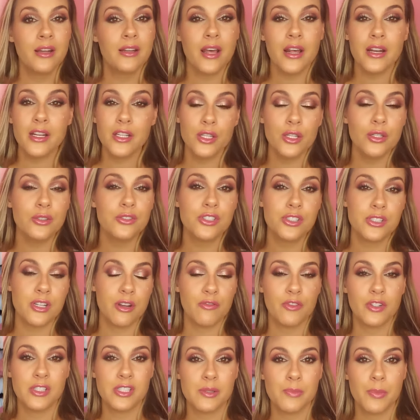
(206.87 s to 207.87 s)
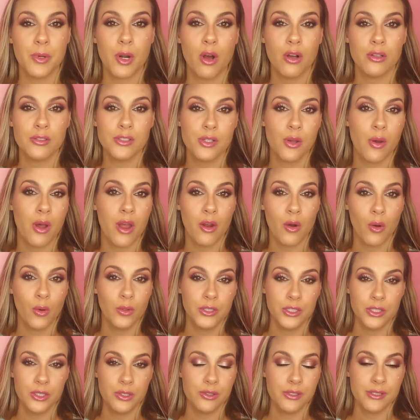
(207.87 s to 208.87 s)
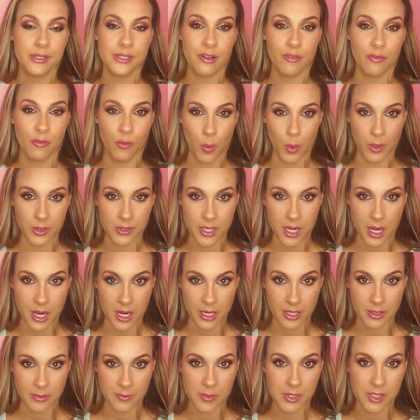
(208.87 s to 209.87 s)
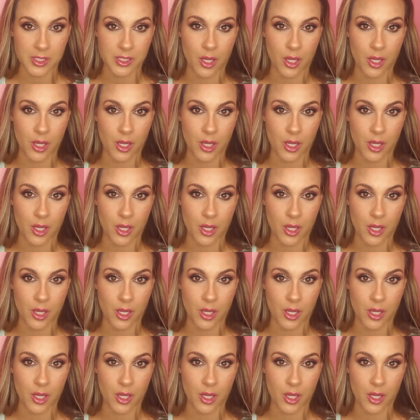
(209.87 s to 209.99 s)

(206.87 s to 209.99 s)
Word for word: Not a huge difference, but also I only used it 4 times.